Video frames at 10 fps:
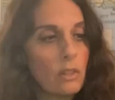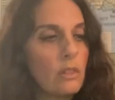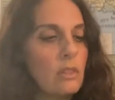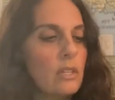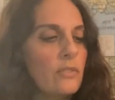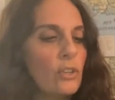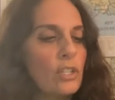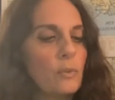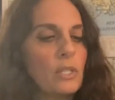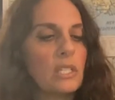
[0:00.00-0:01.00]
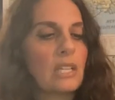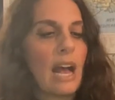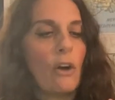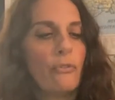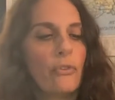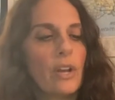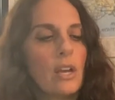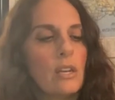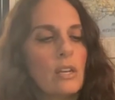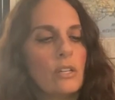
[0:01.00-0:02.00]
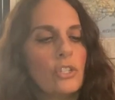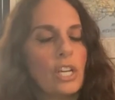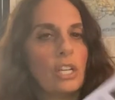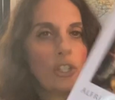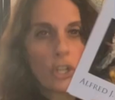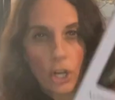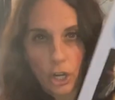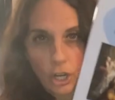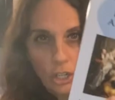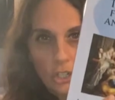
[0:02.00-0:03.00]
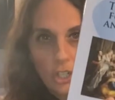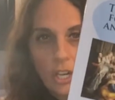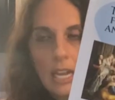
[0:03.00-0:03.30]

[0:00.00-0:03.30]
this version, which is Alfred J. Church.